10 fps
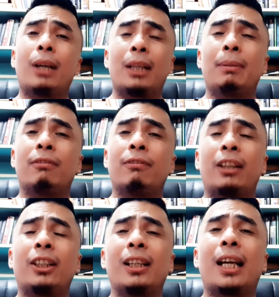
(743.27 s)
I'd be
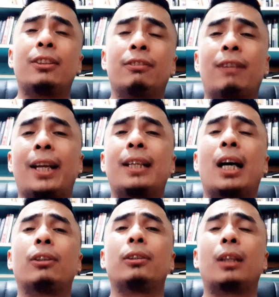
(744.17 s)
very glad to find
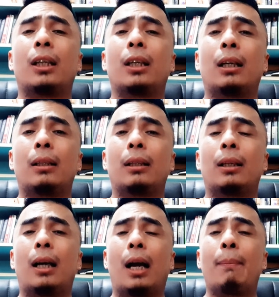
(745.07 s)
out
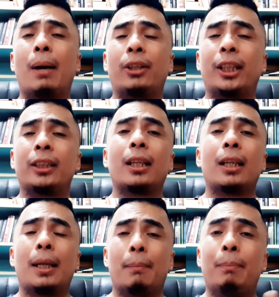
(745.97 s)
about it,
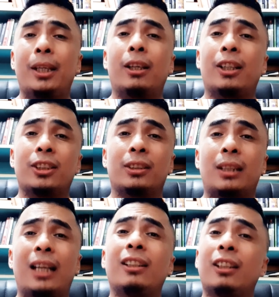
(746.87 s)
because
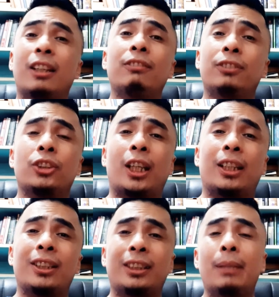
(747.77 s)
I'd love to share
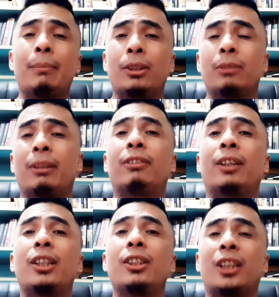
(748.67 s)
Steemit to my
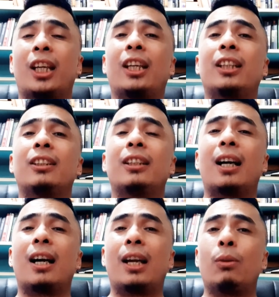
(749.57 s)
friends, and
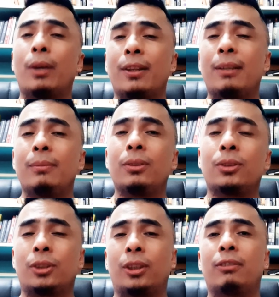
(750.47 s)
I want them to
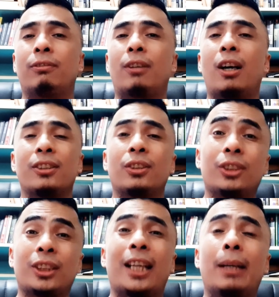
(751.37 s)
sort of also
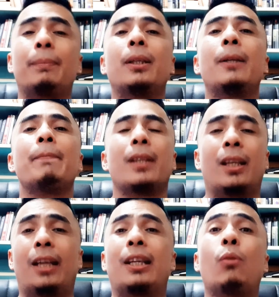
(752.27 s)
sign up,
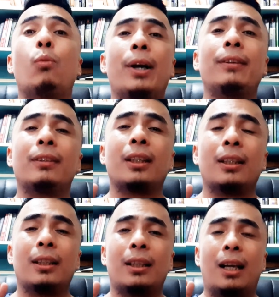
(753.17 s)
and I want
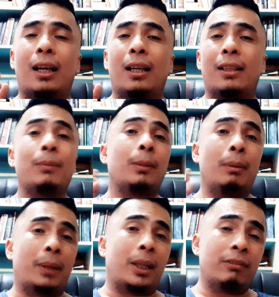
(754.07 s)
them to be
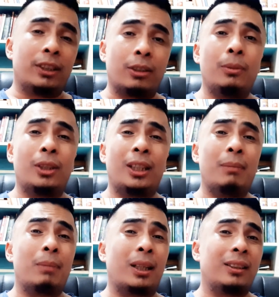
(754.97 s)
part of the community,
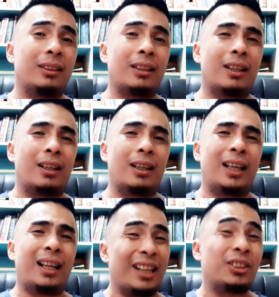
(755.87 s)
but
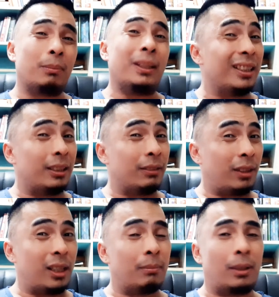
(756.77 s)
it has to be easy for
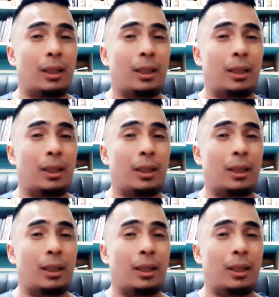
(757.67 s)
them.